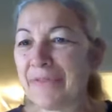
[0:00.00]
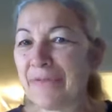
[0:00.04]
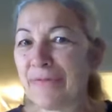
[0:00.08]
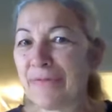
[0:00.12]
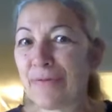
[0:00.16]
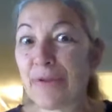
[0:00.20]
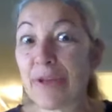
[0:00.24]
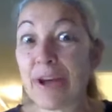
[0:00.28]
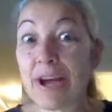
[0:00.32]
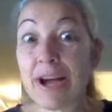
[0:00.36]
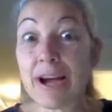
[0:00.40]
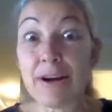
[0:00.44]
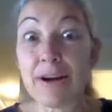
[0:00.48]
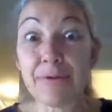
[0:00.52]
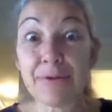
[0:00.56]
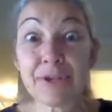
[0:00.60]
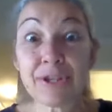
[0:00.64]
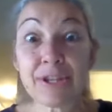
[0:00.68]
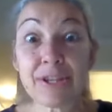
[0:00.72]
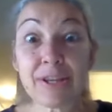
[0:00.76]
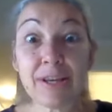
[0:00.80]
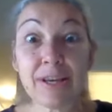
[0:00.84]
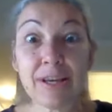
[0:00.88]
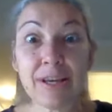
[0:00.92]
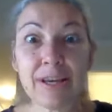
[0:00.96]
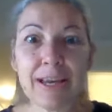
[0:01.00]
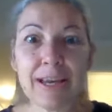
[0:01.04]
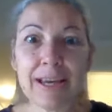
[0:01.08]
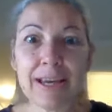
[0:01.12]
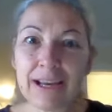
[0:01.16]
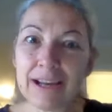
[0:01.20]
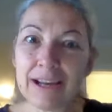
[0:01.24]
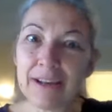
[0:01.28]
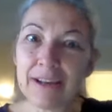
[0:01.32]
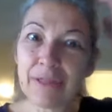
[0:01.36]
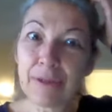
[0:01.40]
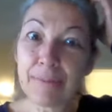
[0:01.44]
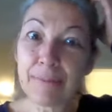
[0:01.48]
for the house.
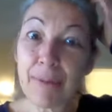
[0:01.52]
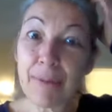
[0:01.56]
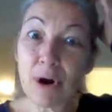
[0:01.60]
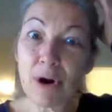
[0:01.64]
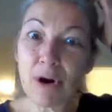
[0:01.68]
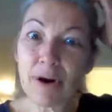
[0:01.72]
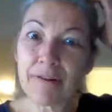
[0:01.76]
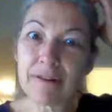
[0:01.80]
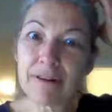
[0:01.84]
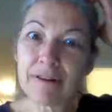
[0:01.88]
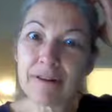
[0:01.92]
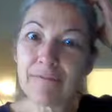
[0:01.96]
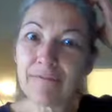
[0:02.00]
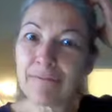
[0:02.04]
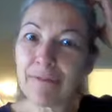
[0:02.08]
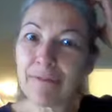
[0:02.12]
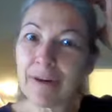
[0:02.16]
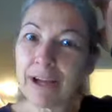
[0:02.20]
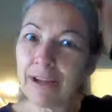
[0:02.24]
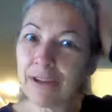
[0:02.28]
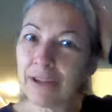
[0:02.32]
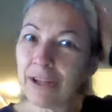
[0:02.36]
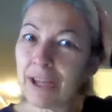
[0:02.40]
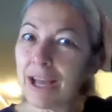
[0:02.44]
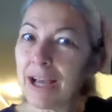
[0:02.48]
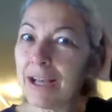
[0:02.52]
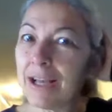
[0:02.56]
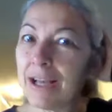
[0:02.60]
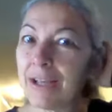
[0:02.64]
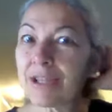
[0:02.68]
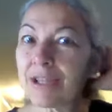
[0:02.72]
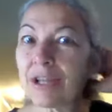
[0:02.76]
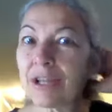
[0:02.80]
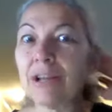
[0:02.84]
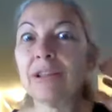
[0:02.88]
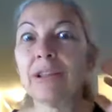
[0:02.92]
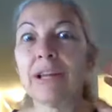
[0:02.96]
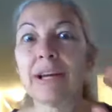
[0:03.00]
And the barn finally
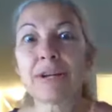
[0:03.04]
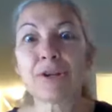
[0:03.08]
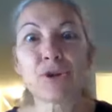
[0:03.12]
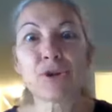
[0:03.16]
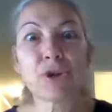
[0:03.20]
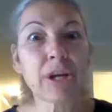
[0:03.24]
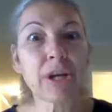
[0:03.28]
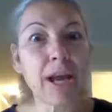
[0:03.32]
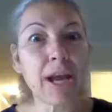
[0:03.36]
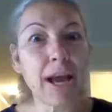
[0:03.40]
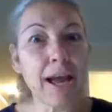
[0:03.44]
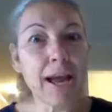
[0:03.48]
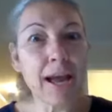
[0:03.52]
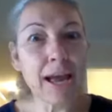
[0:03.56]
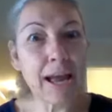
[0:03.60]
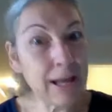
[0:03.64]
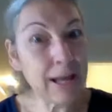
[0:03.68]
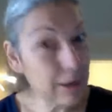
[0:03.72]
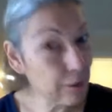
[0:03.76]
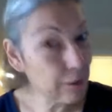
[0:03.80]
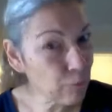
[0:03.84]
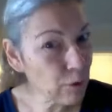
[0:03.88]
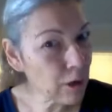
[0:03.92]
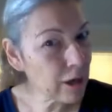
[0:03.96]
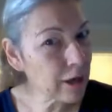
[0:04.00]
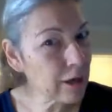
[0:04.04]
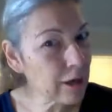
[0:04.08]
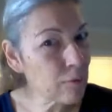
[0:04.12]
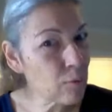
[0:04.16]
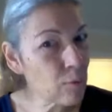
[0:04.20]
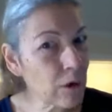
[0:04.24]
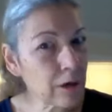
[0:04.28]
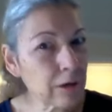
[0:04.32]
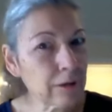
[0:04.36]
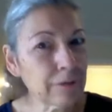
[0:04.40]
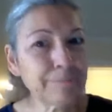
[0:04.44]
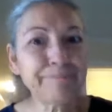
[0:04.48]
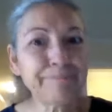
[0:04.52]
has electric and running
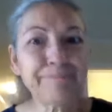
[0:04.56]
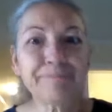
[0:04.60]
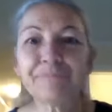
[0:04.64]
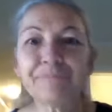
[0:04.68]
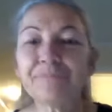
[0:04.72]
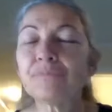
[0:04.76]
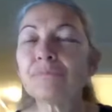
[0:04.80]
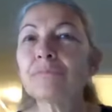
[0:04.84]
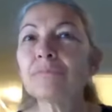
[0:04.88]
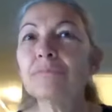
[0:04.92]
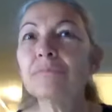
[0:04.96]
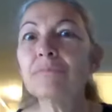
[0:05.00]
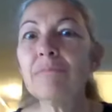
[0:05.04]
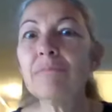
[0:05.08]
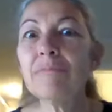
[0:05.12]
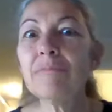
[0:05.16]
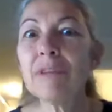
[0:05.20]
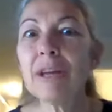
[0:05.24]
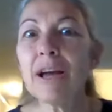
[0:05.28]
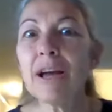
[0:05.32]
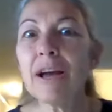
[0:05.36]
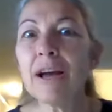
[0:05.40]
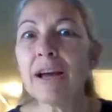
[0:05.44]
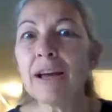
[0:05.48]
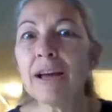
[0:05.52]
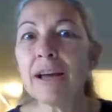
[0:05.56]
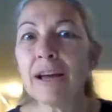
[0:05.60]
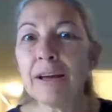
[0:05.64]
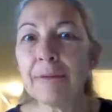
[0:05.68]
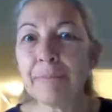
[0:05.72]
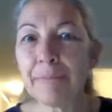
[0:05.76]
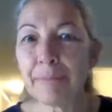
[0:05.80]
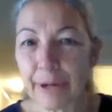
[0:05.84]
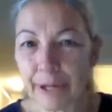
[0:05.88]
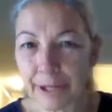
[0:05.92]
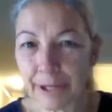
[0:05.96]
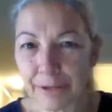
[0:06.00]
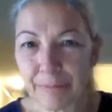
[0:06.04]
water. And
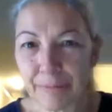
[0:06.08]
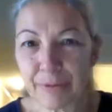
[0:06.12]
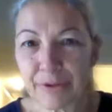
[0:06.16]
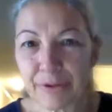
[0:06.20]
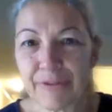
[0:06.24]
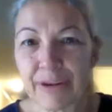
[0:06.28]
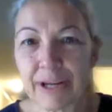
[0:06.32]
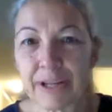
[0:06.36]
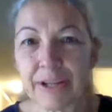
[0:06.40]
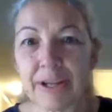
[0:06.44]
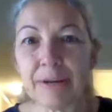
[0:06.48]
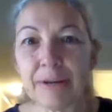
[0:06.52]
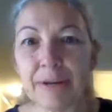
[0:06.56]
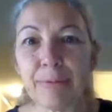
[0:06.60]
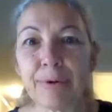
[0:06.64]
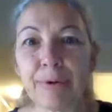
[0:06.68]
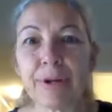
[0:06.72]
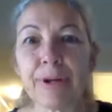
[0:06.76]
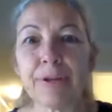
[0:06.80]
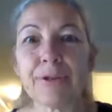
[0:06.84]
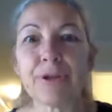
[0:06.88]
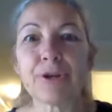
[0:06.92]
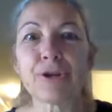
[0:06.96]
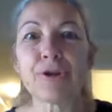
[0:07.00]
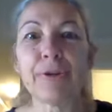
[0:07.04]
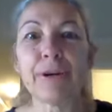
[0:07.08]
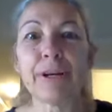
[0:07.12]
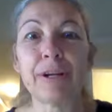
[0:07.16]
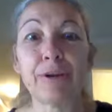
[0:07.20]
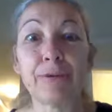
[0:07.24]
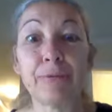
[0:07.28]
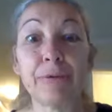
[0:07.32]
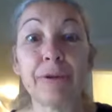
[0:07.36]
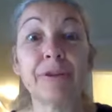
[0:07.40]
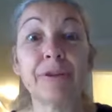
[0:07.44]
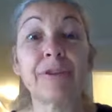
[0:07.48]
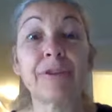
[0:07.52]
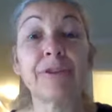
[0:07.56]
Brandon was finally able to get the
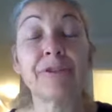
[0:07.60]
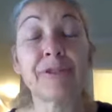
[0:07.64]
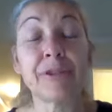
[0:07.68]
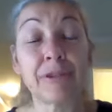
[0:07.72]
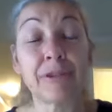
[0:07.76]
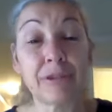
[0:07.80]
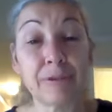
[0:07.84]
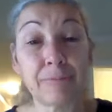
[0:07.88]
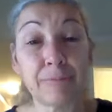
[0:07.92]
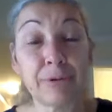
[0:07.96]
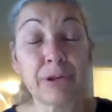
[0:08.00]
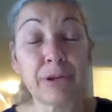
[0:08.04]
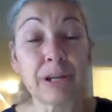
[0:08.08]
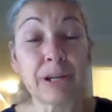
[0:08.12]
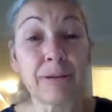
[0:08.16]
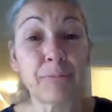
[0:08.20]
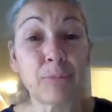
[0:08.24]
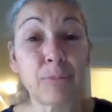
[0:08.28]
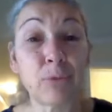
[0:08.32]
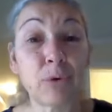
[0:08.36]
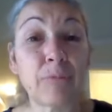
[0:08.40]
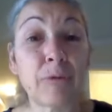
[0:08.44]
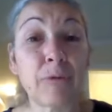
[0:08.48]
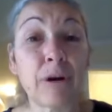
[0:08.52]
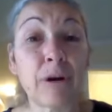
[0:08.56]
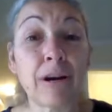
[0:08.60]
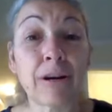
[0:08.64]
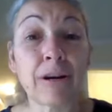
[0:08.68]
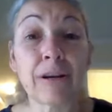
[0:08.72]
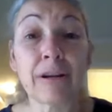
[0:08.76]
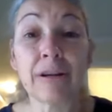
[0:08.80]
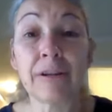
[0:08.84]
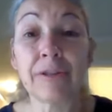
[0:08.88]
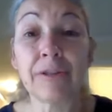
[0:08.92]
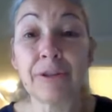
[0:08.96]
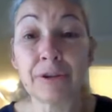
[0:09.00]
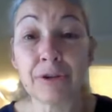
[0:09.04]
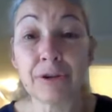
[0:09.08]
trailer in because they did put down more rock
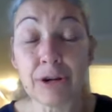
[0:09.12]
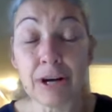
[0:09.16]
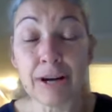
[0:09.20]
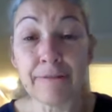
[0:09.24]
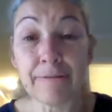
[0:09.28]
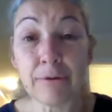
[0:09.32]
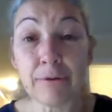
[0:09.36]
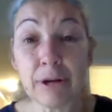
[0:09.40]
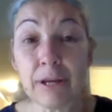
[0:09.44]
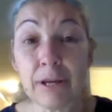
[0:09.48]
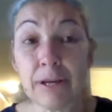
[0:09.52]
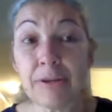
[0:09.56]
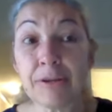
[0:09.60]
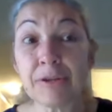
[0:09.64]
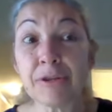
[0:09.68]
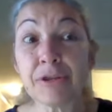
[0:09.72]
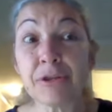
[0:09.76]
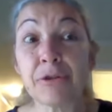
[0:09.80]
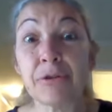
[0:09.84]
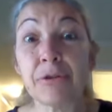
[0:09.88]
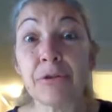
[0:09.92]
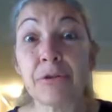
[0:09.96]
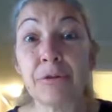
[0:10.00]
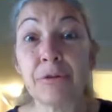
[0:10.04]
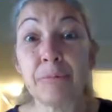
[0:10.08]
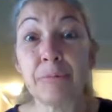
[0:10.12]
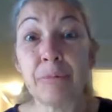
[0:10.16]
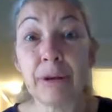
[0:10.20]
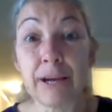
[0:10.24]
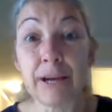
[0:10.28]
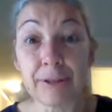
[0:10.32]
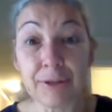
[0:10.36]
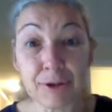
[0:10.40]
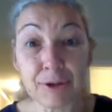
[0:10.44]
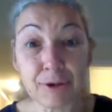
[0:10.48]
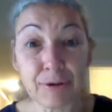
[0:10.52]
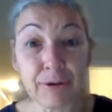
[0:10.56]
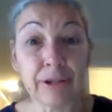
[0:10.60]
in the driveway. So we
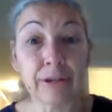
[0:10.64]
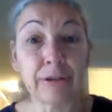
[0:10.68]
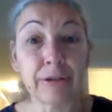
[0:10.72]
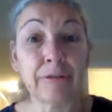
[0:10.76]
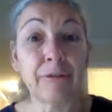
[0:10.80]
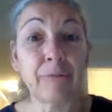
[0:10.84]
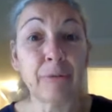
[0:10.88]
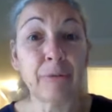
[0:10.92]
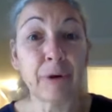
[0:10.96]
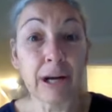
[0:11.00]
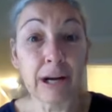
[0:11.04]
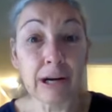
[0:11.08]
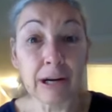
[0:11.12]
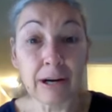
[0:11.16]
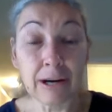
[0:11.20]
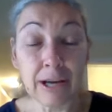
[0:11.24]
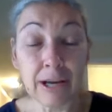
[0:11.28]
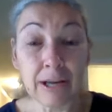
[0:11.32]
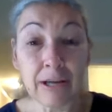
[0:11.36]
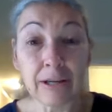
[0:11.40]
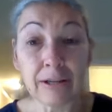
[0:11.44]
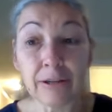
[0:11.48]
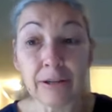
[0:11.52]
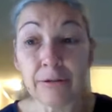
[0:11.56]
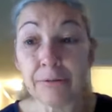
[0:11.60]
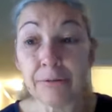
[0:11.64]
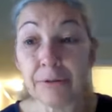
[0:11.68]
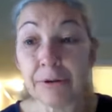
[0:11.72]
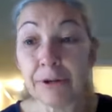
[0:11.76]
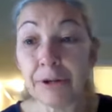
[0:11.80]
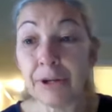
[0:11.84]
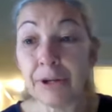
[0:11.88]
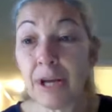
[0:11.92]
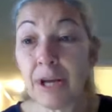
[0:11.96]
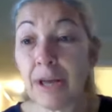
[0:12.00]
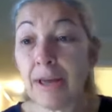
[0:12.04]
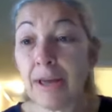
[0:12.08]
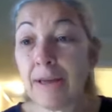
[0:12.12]
got the trailer in. We got our hay unloaded.